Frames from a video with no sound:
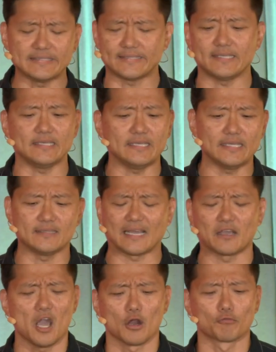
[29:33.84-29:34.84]
to eat,
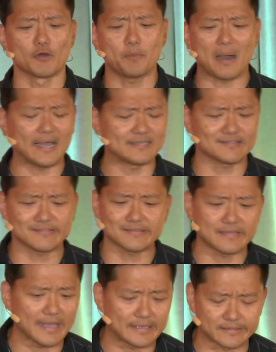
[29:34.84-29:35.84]
like ribeye
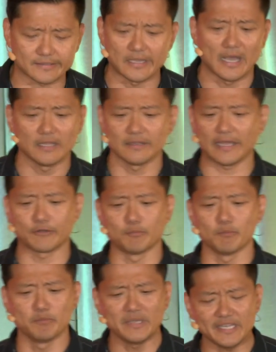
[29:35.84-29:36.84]
steaks, like
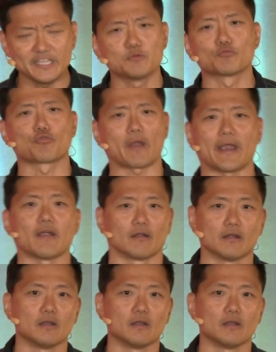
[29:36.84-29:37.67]
medium rare.